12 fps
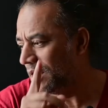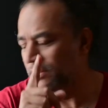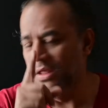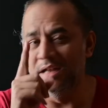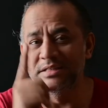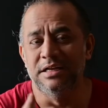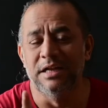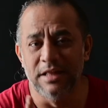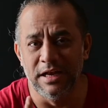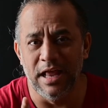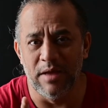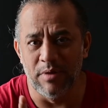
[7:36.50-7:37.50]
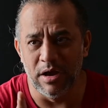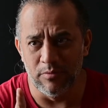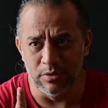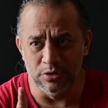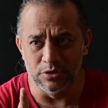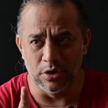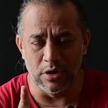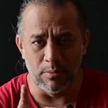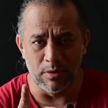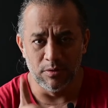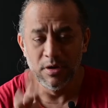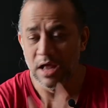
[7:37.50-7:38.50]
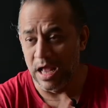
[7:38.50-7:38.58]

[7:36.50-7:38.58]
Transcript: There is another camera I want to talk about.